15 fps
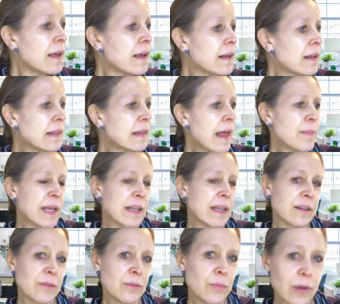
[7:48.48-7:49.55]

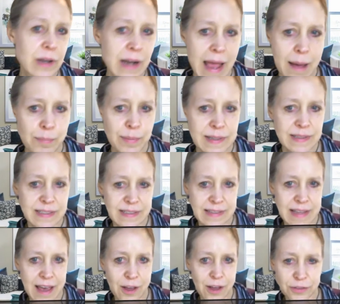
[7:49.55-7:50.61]
Clement, what happens at
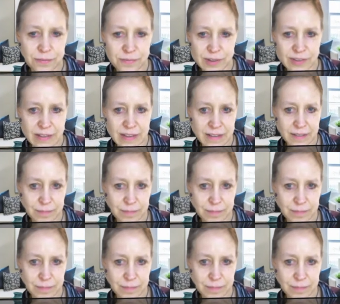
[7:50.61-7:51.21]
the health visit?